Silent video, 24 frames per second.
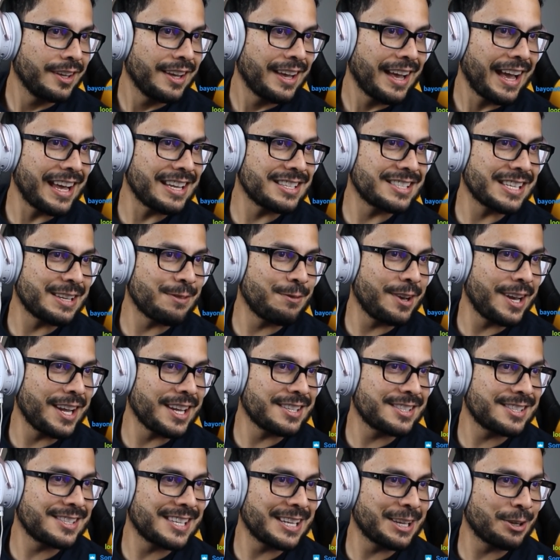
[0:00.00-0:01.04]
has even a
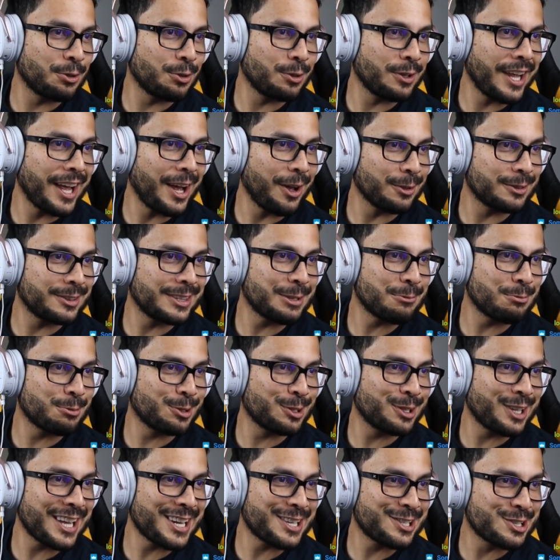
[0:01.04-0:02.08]
single healthy
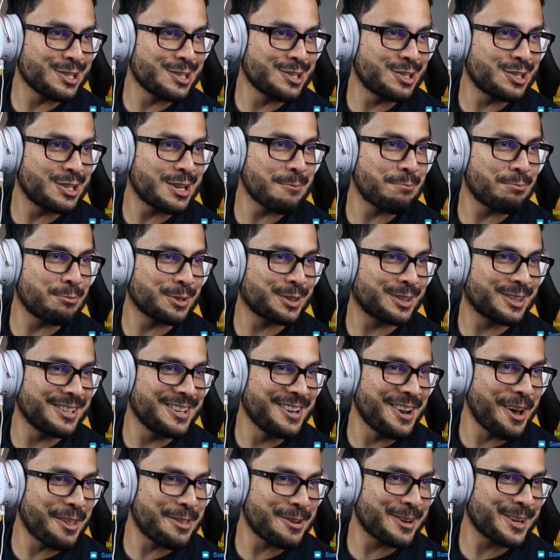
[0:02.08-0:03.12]
relationship with
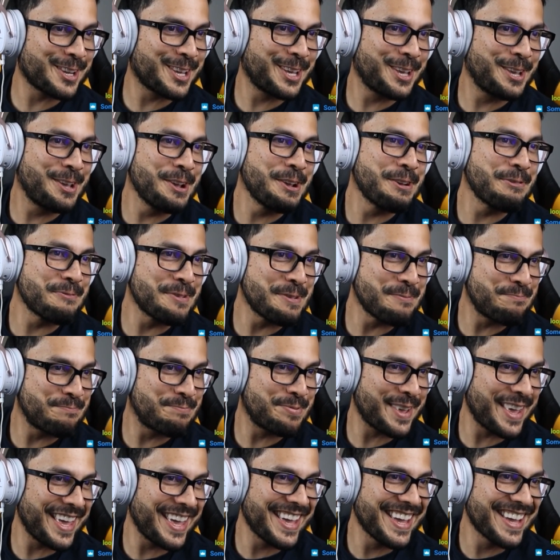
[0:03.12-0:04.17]
another human
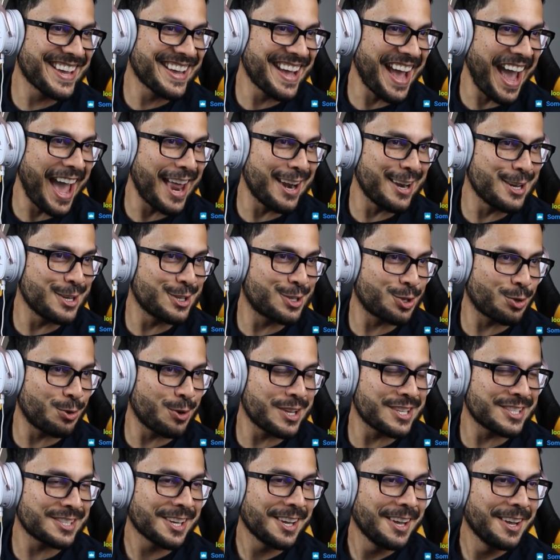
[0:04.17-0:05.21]
being and
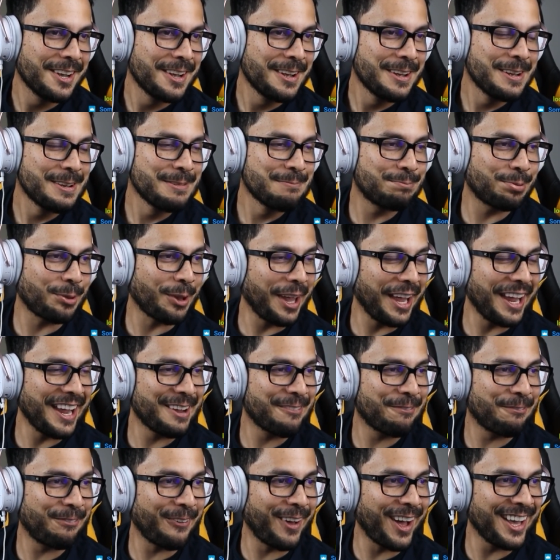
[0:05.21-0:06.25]
enjoys
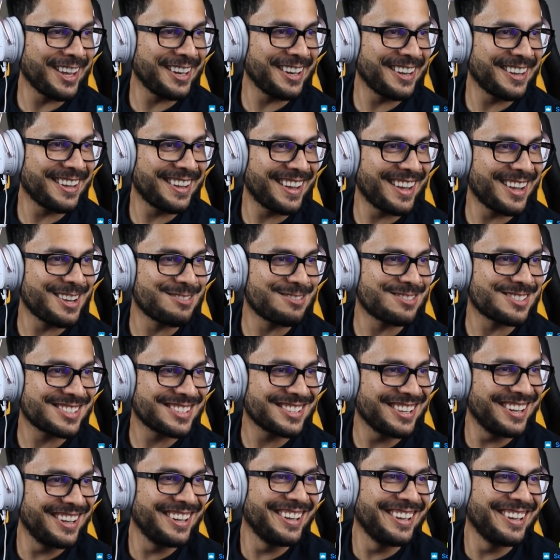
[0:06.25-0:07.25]
playing fighting games.